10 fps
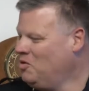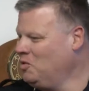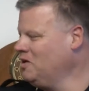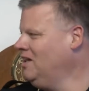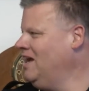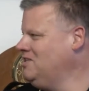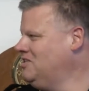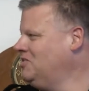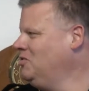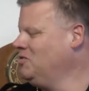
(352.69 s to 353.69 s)
well, we're glad you
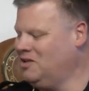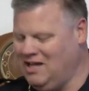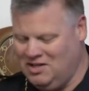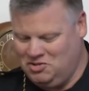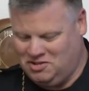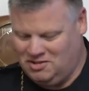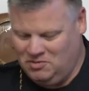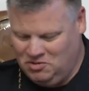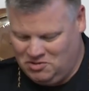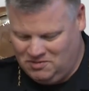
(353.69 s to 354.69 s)
we're fault. glad you,
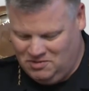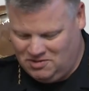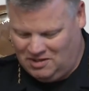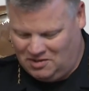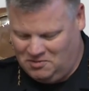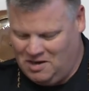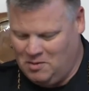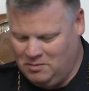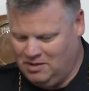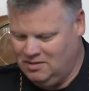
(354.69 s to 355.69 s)
you you stuck
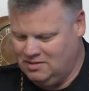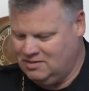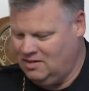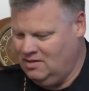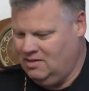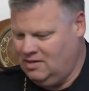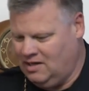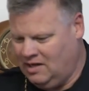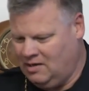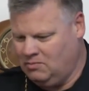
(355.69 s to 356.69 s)
around because
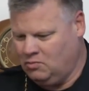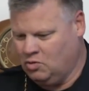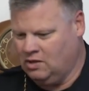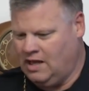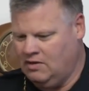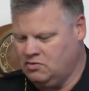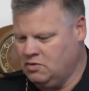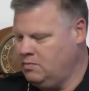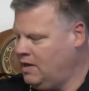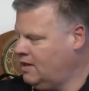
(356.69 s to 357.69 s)
uh, more lives
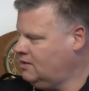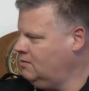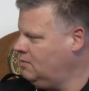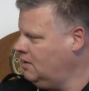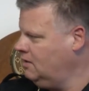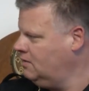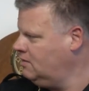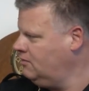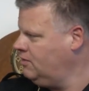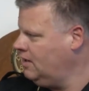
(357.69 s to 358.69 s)
were impacted by
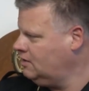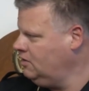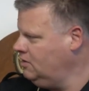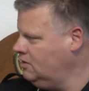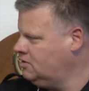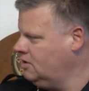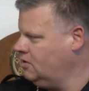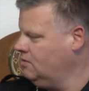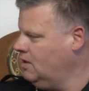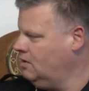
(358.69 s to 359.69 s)
the fact that you did
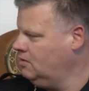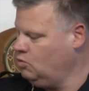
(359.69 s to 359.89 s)
stick around.